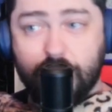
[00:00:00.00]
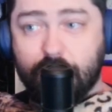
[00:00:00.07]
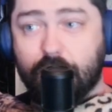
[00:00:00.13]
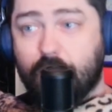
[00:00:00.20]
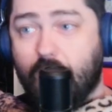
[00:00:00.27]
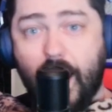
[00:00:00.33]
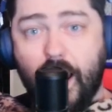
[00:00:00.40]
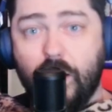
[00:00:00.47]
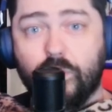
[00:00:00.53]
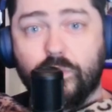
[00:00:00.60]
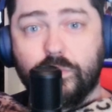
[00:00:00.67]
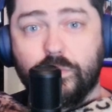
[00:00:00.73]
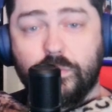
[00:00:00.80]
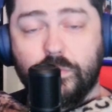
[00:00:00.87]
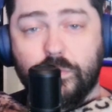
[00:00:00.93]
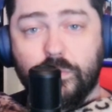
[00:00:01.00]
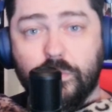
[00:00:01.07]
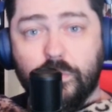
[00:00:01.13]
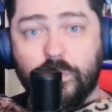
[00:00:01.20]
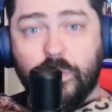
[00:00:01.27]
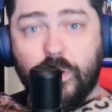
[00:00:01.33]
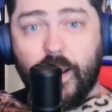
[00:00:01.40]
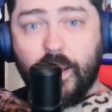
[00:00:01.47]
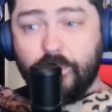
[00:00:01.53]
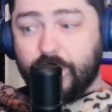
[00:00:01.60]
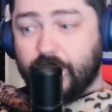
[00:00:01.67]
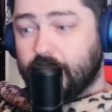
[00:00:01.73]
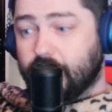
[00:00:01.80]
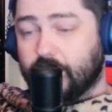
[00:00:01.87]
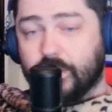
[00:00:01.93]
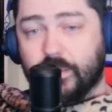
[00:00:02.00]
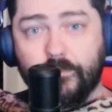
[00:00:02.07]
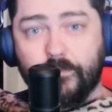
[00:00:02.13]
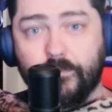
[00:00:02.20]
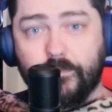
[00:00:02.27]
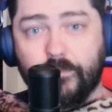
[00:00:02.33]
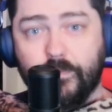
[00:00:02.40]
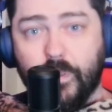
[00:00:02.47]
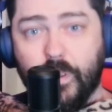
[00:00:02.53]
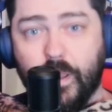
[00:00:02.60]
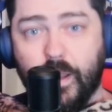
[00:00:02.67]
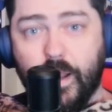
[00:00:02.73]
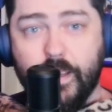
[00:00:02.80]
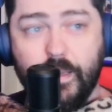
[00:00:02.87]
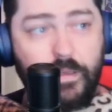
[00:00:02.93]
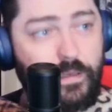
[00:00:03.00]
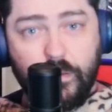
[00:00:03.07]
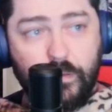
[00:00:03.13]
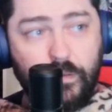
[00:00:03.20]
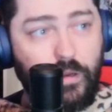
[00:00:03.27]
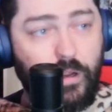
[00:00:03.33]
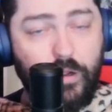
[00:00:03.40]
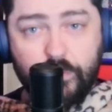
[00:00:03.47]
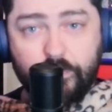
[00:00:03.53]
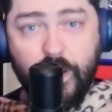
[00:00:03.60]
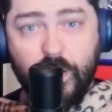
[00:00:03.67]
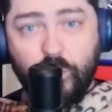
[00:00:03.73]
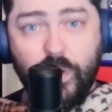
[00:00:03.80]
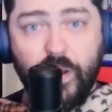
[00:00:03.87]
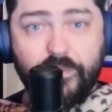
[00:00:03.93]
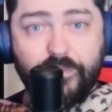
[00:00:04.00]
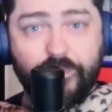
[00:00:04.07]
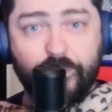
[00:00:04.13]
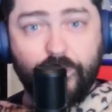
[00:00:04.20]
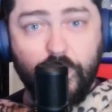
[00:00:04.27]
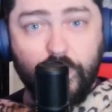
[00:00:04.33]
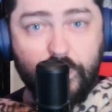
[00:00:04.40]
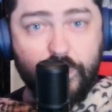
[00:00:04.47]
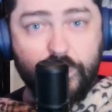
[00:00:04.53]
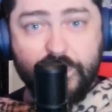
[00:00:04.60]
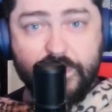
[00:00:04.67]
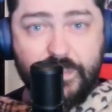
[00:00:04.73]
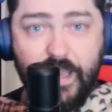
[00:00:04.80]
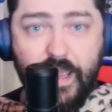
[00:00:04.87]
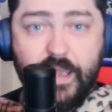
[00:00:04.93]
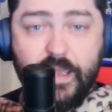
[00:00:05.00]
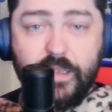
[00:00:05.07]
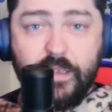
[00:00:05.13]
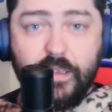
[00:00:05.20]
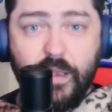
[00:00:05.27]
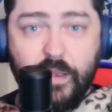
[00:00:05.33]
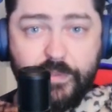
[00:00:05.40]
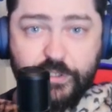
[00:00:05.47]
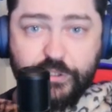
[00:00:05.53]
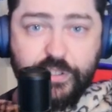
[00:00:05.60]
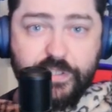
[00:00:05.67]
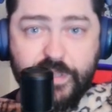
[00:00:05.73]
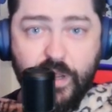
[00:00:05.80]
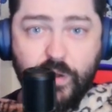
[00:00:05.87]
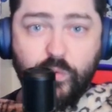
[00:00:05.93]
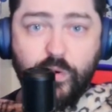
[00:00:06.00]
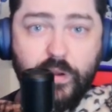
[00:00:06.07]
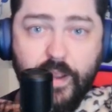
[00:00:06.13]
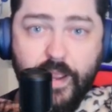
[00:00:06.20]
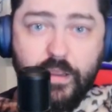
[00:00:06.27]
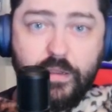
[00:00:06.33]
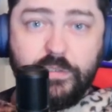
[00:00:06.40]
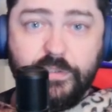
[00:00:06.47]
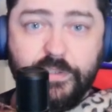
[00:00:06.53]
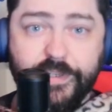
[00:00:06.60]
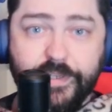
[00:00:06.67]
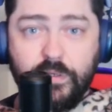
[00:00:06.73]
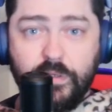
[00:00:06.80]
How? I mean, I called my wife earlier today. I mean, she's at work. I called her.